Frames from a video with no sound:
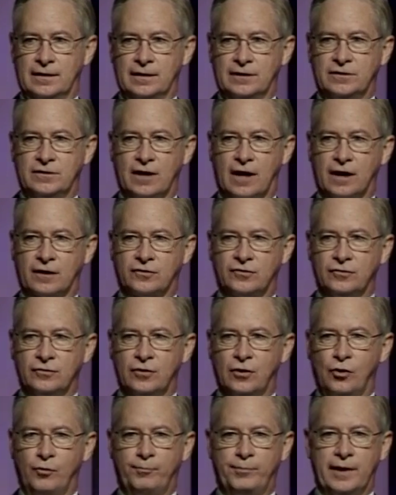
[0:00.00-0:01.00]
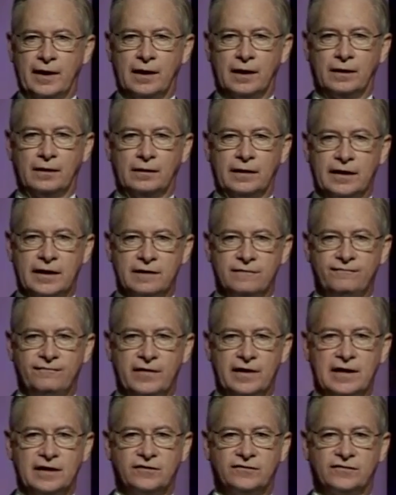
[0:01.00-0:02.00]
Dr. Nobel
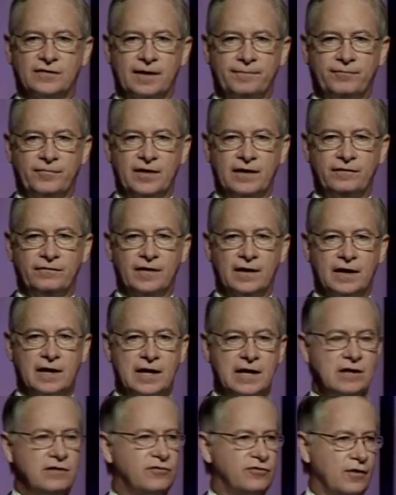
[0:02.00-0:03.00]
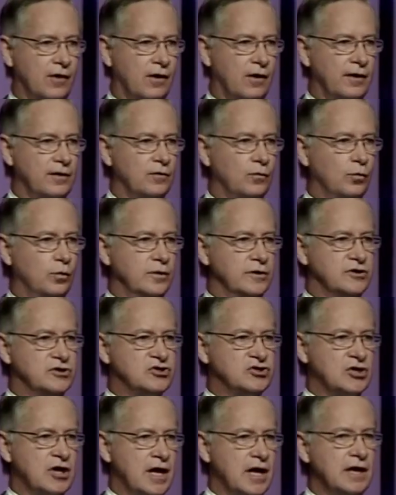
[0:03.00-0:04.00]
invented something that he thought would
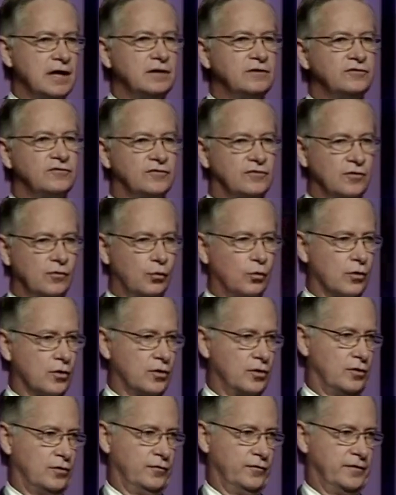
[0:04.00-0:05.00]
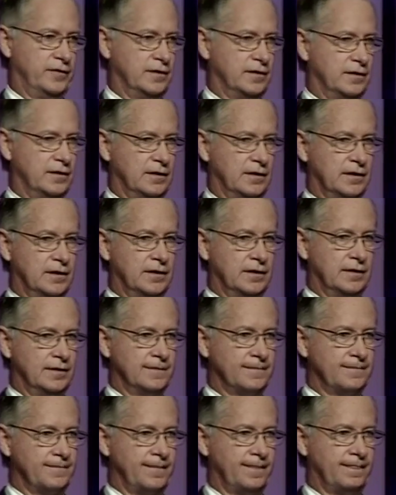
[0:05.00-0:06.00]
change the world.
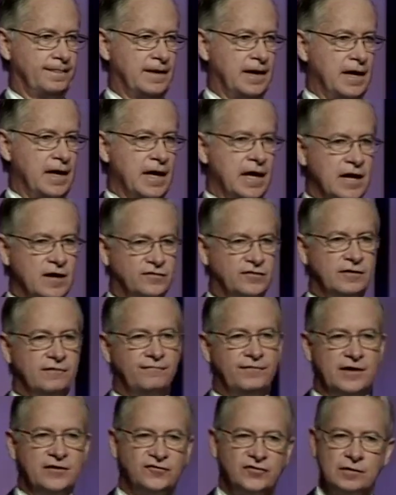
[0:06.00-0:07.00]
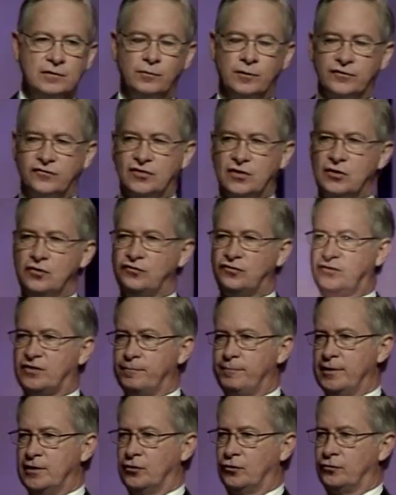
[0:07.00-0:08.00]
His invention was used to
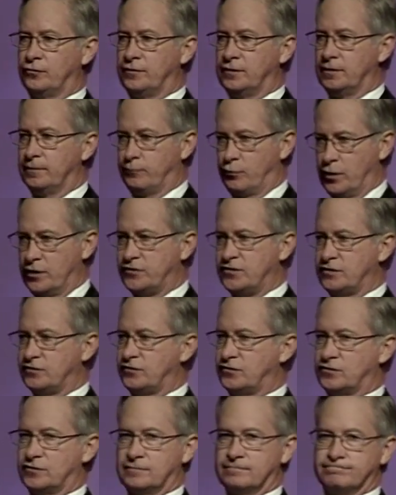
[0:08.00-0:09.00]
build bridges,